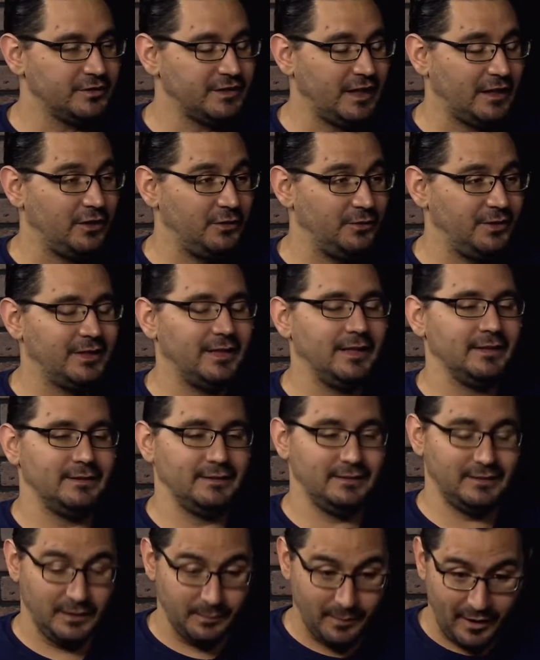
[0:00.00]
it's like you did get to
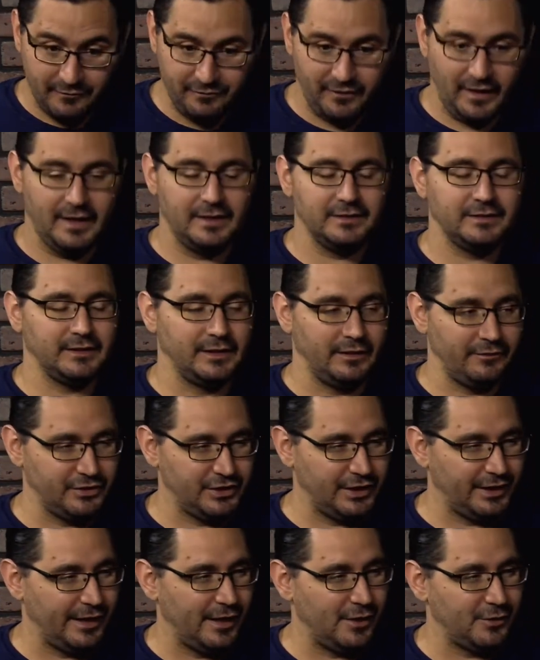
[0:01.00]
see my face and
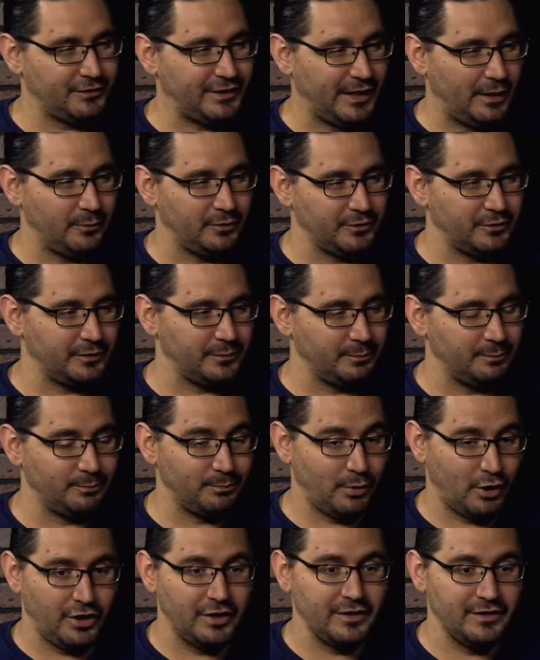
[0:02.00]
everything else. I was
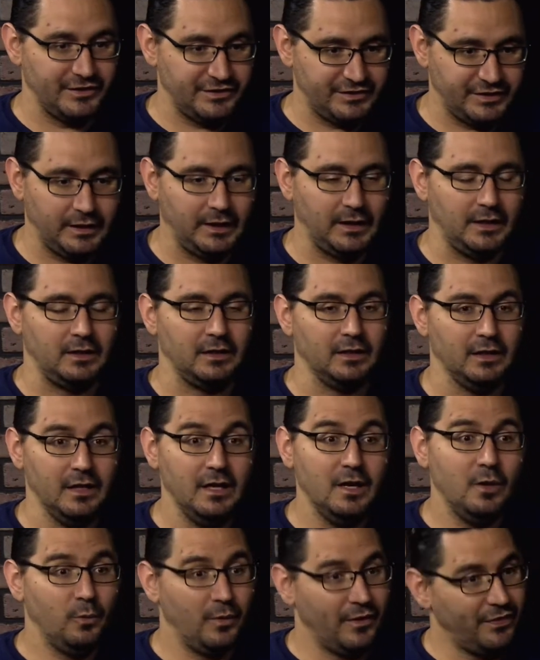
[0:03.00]
part of the scene
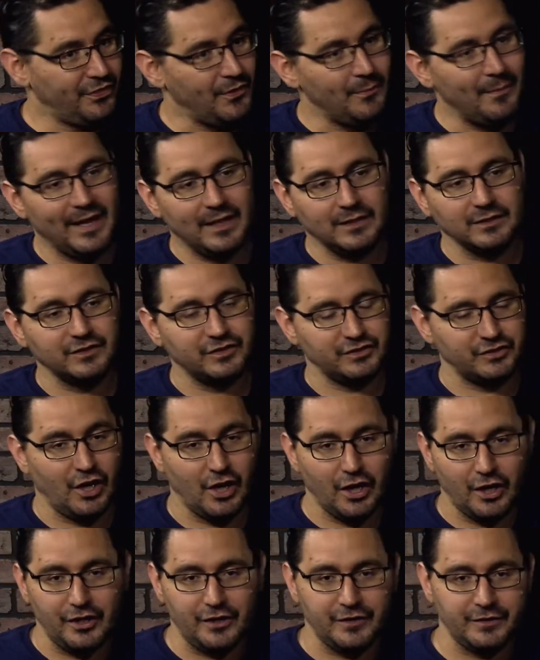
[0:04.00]
with the main
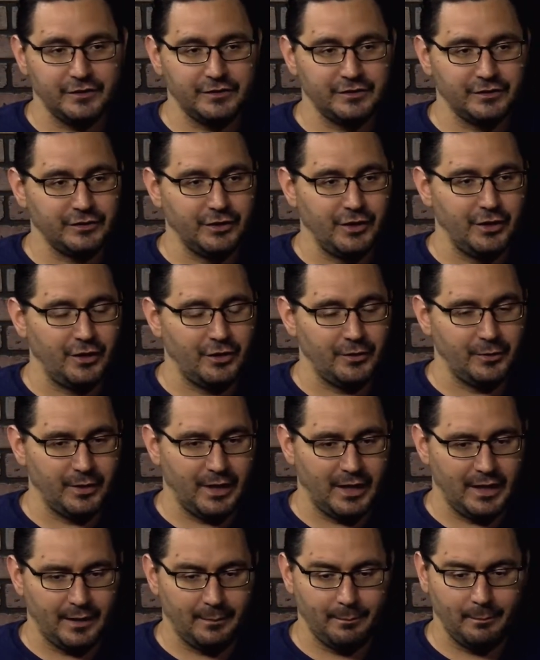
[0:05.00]
stars.
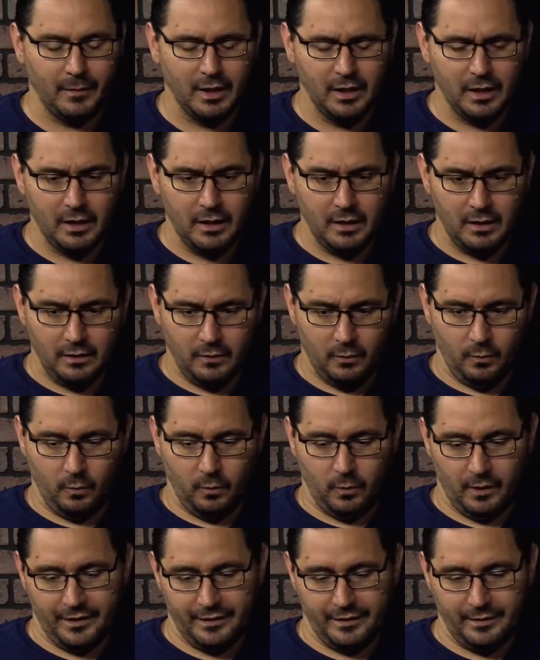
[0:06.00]

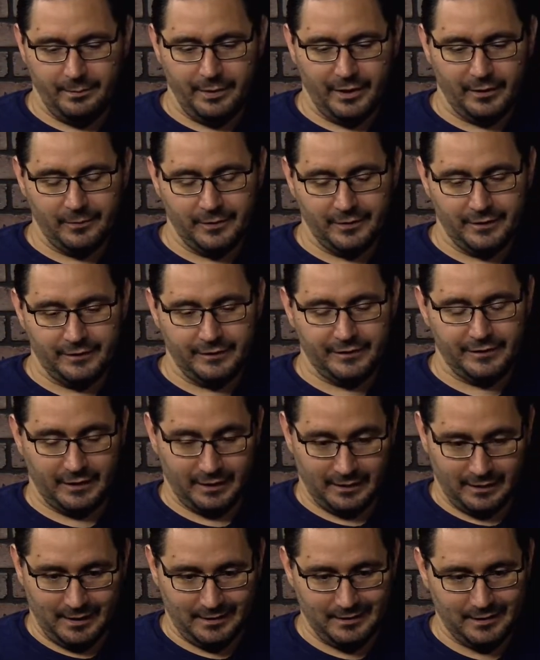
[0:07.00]
One of the big ones,
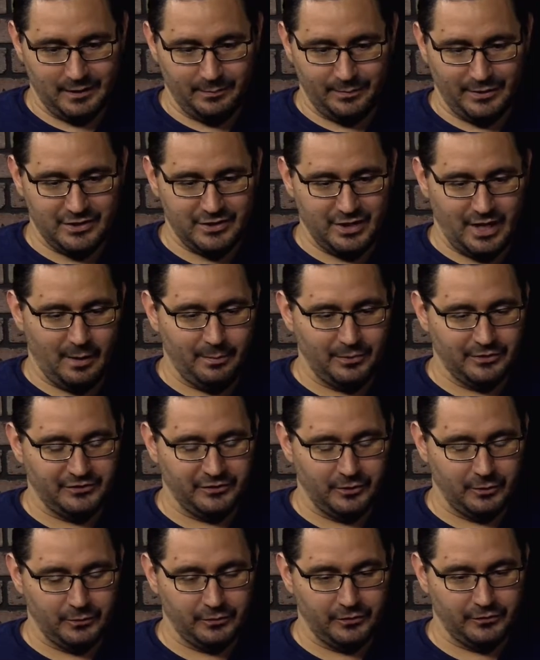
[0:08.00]
I did a bunch of
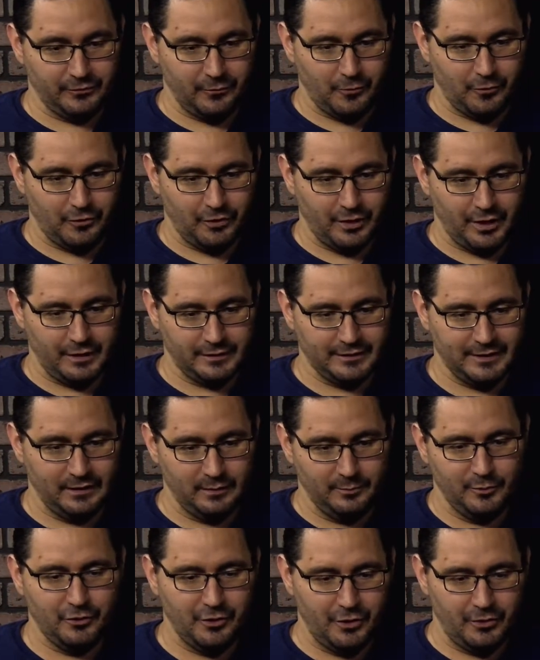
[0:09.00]
episodes for
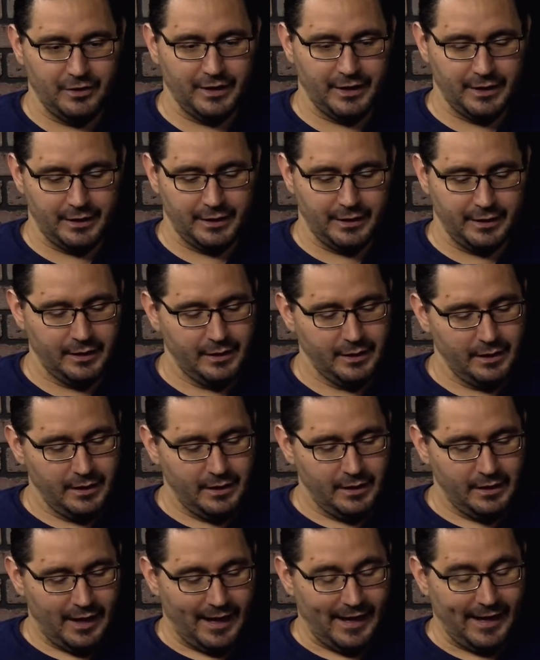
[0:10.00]
Telemundo. Did
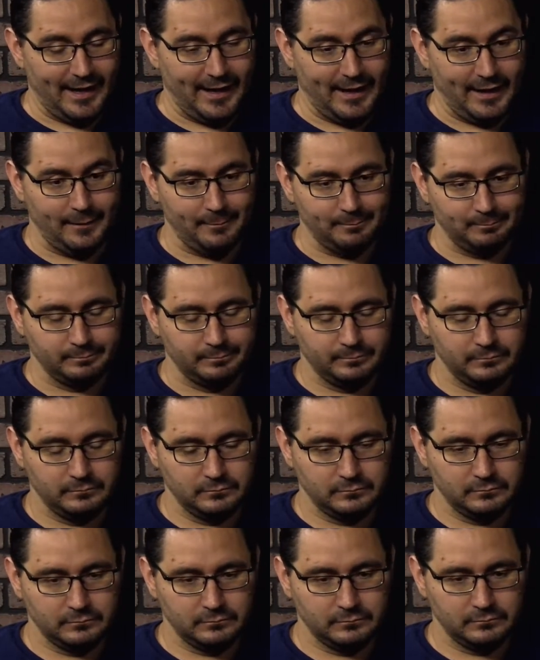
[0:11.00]
a
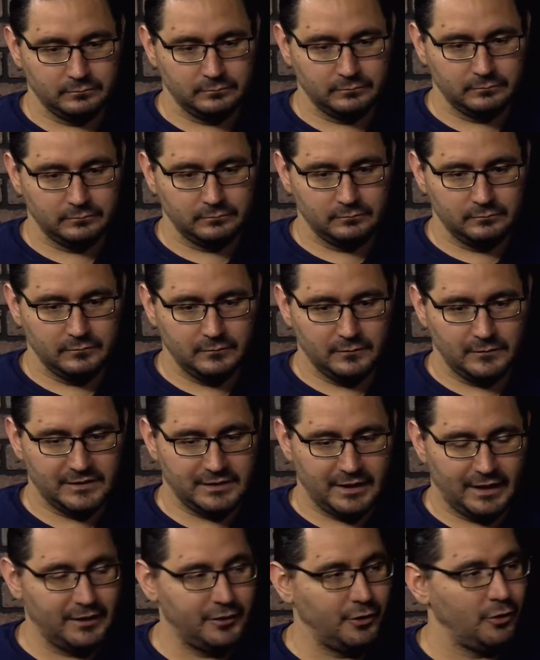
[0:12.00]

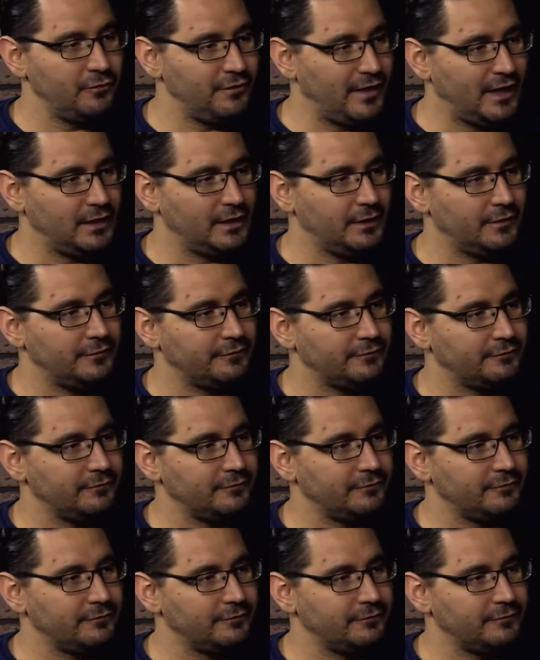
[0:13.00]
telenovela